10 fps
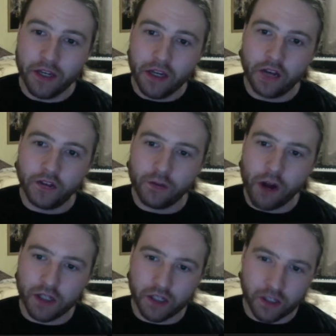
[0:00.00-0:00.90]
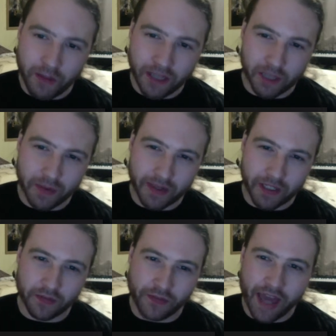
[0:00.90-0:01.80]
And there are some aspects
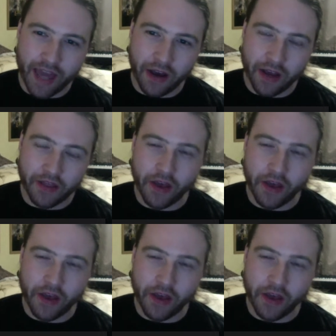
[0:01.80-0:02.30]
of AI that